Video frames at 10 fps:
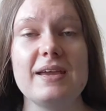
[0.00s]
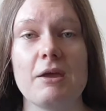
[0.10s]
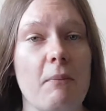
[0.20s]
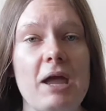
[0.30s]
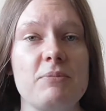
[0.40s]

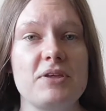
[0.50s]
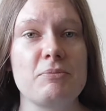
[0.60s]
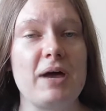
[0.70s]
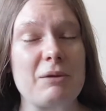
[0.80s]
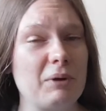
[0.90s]
It might be in
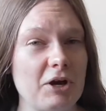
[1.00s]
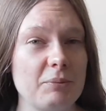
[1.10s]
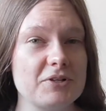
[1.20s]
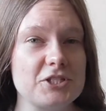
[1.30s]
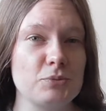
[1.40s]
the back of my
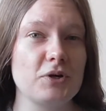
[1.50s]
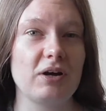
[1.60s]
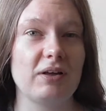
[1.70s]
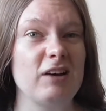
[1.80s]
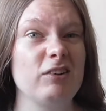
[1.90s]
cupboard somewhere,
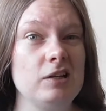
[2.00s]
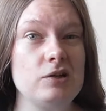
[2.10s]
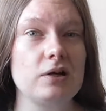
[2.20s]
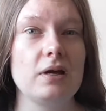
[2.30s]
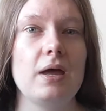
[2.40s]
I'll have a
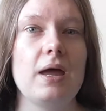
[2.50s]
look.